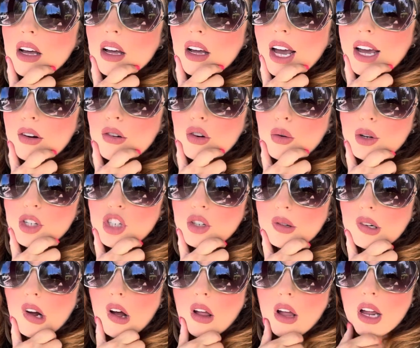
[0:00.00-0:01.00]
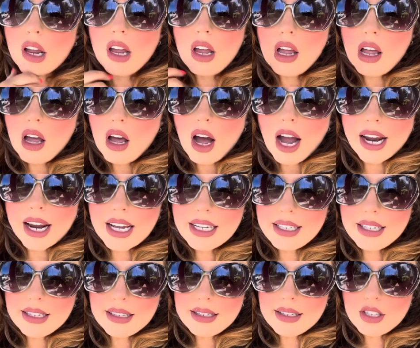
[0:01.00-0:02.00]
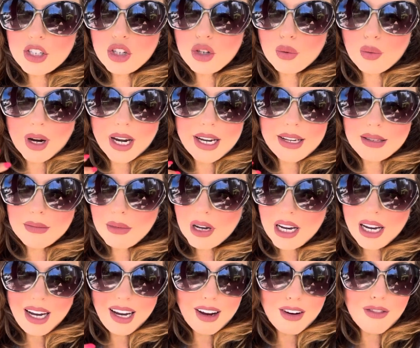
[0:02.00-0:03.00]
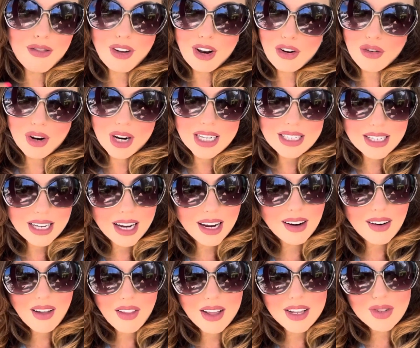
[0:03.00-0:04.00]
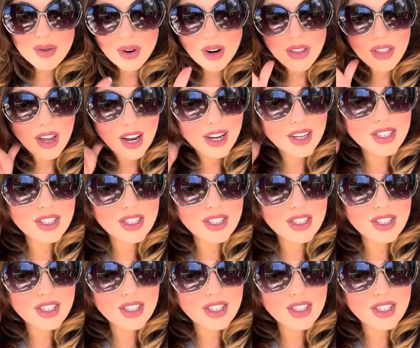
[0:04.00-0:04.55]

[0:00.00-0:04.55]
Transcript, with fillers: I don't know what you would call it. I guess it's to raise money and fundraising and all that sort of thing.